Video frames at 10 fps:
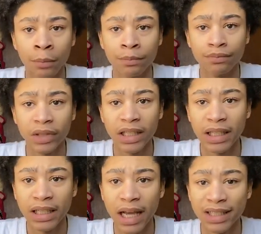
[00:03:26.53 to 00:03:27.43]

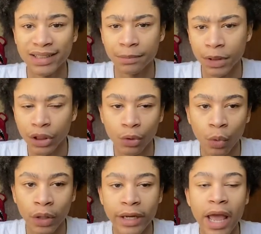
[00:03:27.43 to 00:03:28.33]
he has the meter
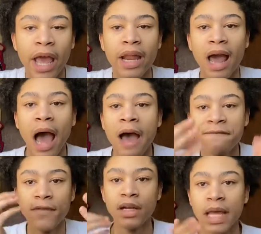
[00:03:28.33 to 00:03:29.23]
on, and I
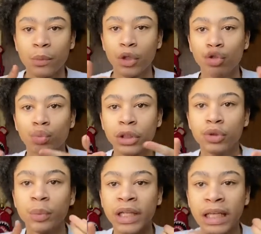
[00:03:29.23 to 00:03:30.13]
feel like when you
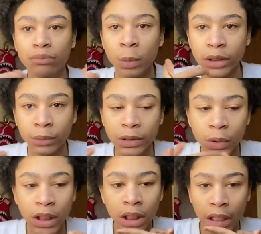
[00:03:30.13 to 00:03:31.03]
get
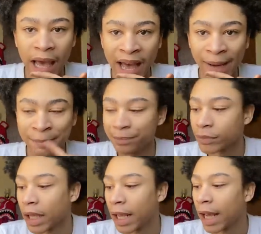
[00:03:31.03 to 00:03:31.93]
in the cab
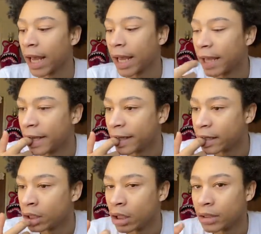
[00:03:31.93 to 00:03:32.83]
and
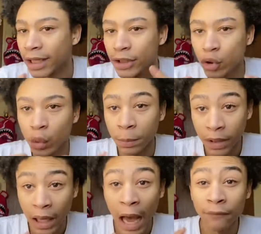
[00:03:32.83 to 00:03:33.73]
they do the
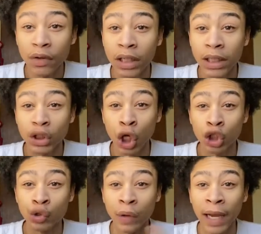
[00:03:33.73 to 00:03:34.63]
meter, I feel like they start
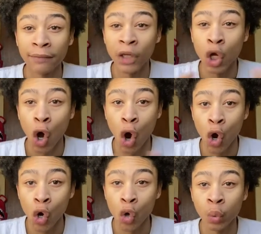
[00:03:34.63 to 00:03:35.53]
driving
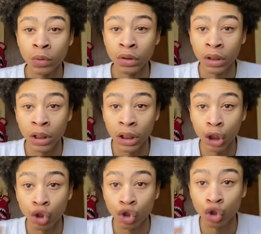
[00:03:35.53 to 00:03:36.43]
OD
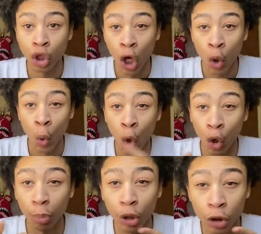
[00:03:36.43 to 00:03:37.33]
slow on
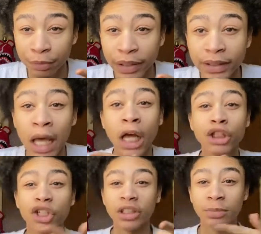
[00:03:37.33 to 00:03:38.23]
purpose
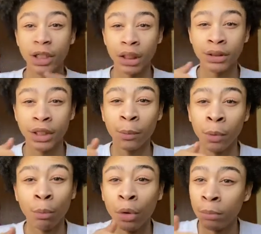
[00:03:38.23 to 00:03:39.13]
just because they want
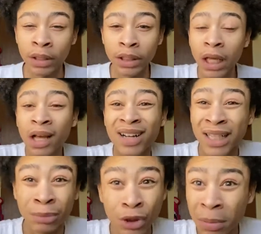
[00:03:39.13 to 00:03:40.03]
more money. Like,
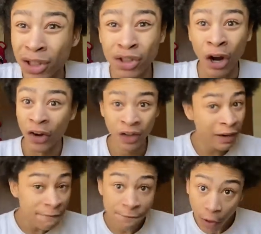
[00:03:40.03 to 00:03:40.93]
but you better turn that
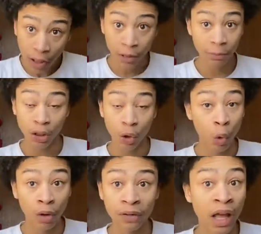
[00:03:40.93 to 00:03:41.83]
fucking meter
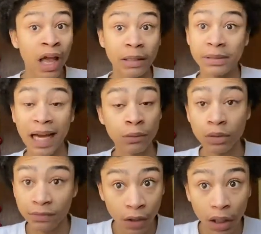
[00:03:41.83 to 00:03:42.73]
off. And I don't give
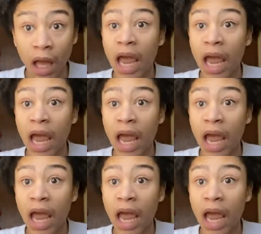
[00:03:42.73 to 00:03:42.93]
a fuck if